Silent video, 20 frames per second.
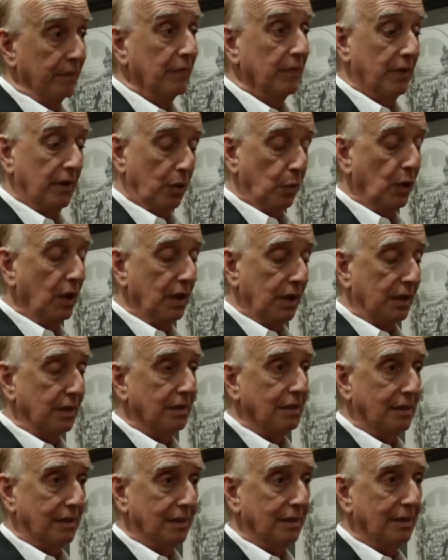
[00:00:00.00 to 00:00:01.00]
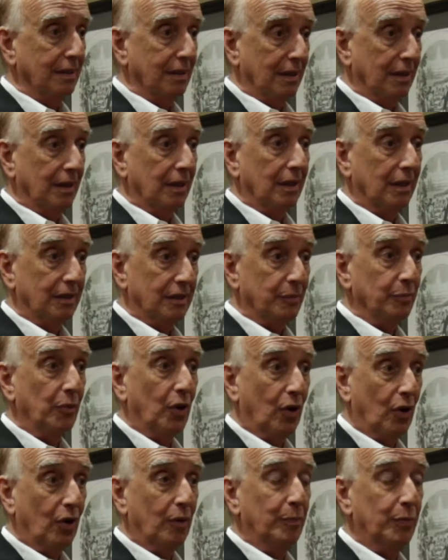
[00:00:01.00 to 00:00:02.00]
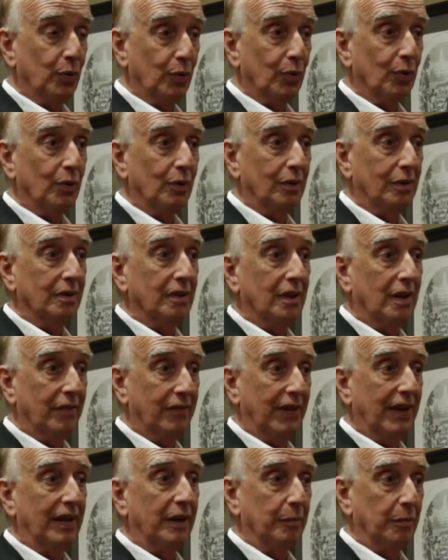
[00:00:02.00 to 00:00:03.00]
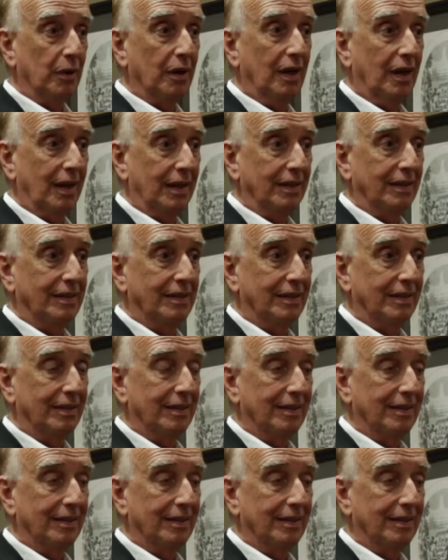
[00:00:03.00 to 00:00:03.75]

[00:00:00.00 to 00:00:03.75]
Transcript: There was a small pool of amber light.